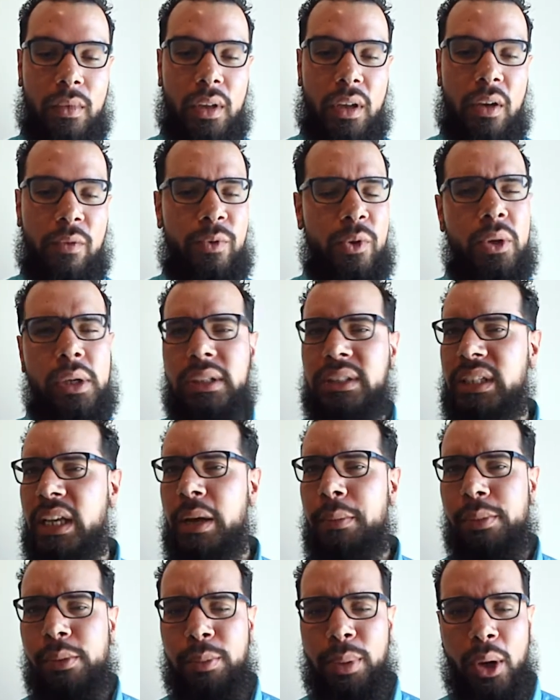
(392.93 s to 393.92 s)
A few
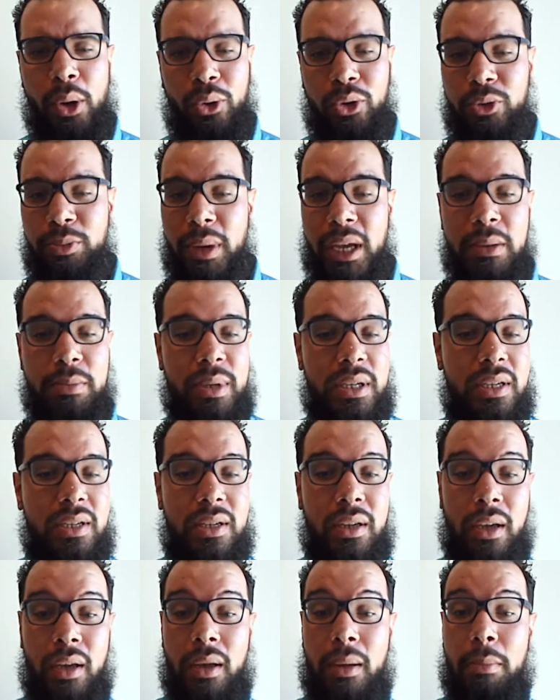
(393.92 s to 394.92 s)
example posts may be
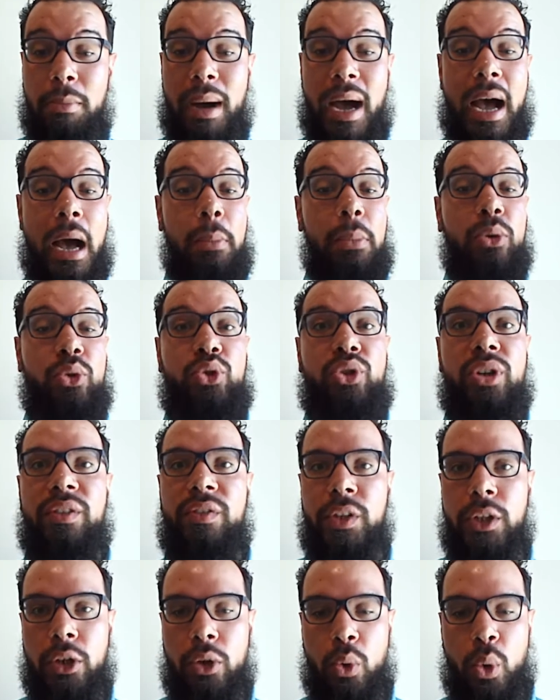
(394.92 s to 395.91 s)
Bible
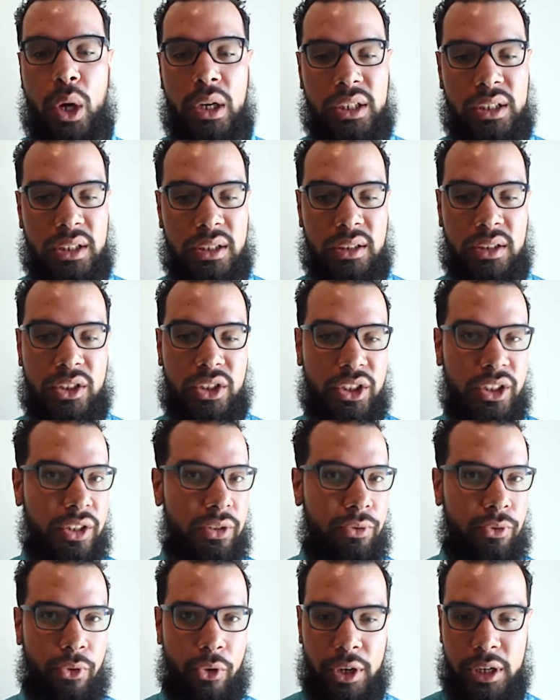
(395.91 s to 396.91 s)
trivia questions to your
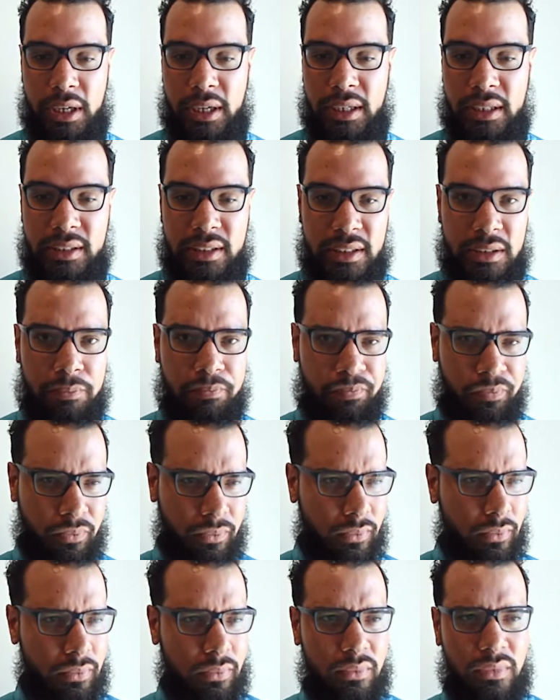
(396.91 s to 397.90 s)
friends
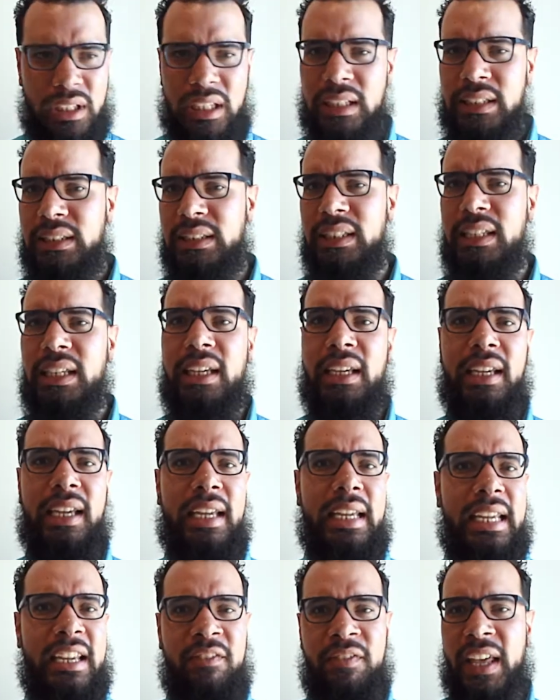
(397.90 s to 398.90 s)
seeing
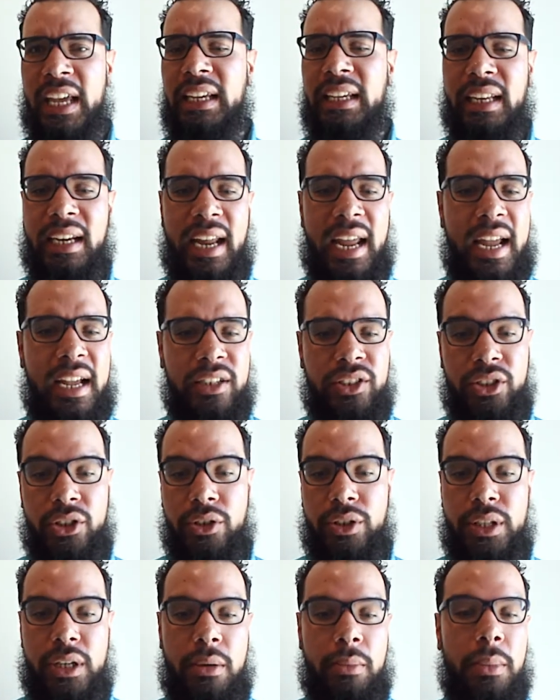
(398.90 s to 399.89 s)
if they can answer
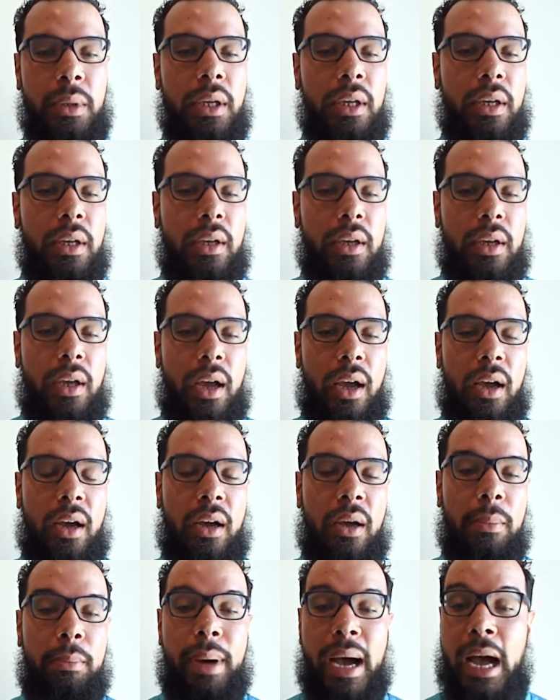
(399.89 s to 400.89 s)
them.
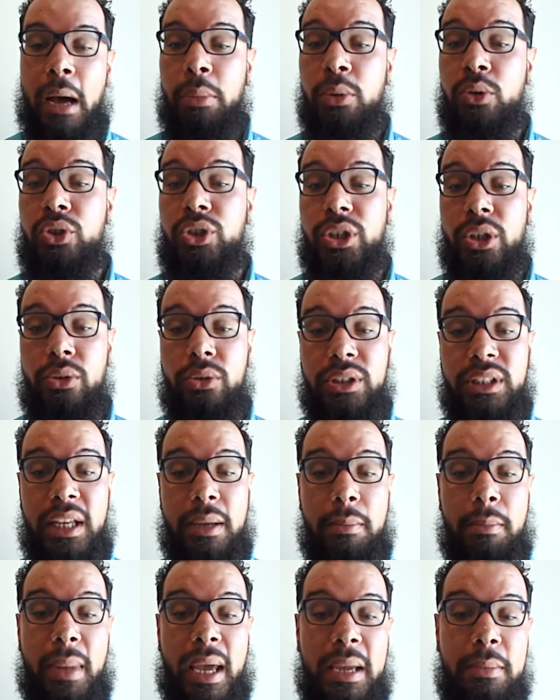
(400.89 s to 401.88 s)
Uh, Bible jokes
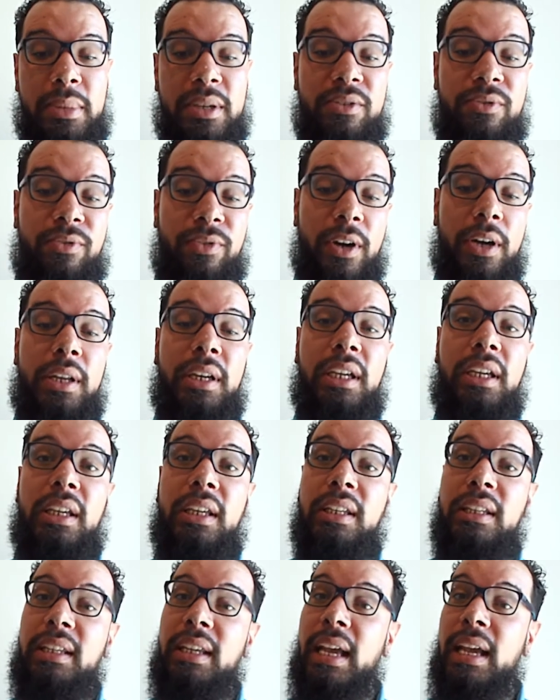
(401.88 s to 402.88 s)
that may be funny
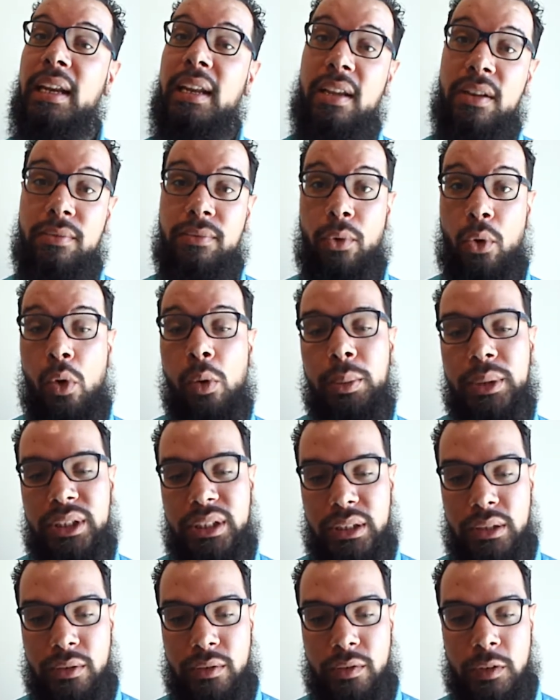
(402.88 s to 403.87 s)
yet
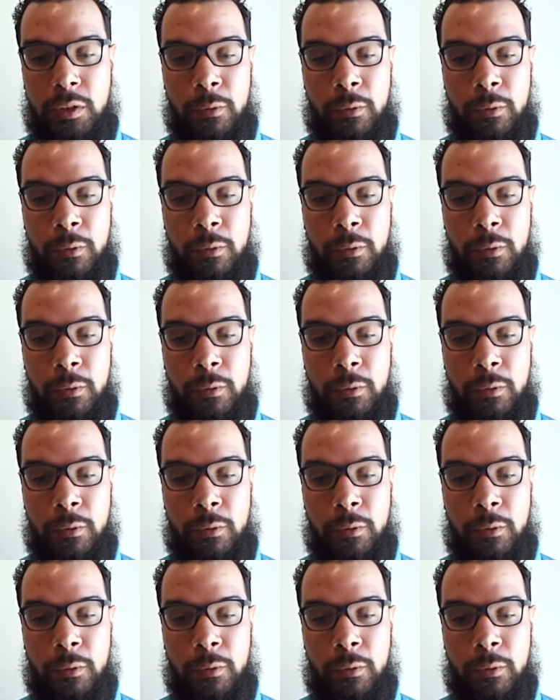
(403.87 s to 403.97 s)
informative.